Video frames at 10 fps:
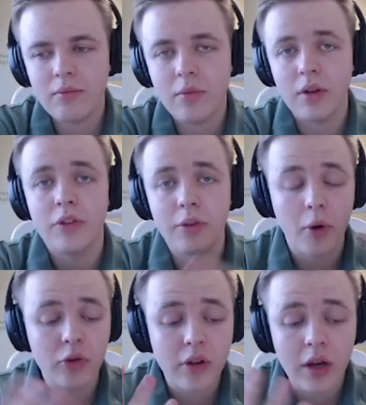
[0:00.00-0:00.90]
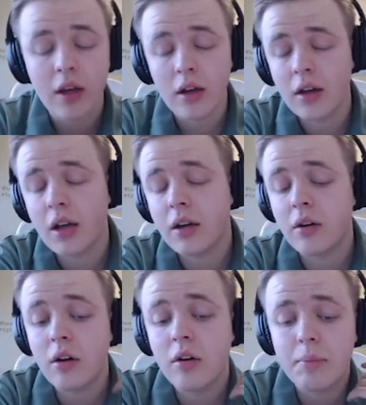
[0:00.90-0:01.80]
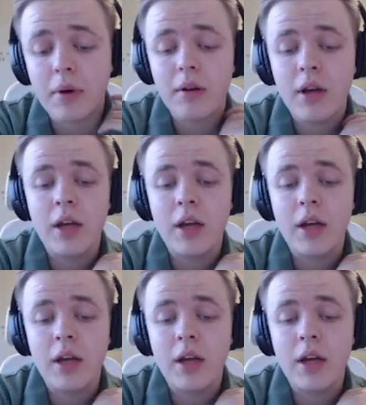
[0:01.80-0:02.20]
well, supposedly, I don't know, but